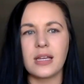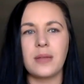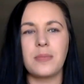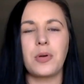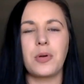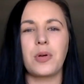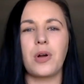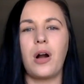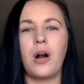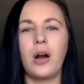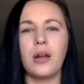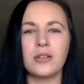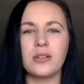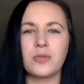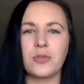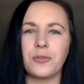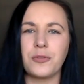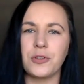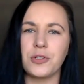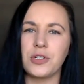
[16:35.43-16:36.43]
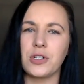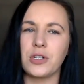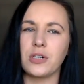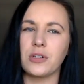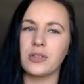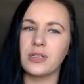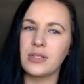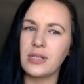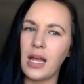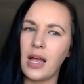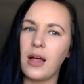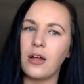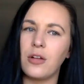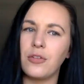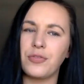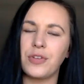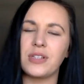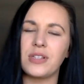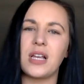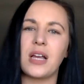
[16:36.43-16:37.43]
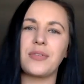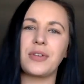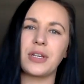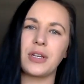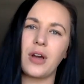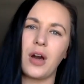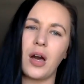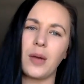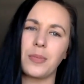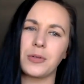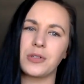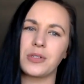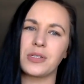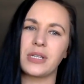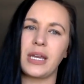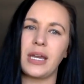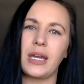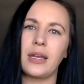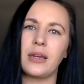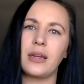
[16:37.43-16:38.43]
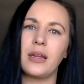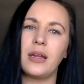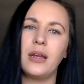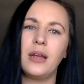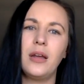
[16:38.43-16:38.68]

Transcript: and Pocahontas refers to herself as having copper skin.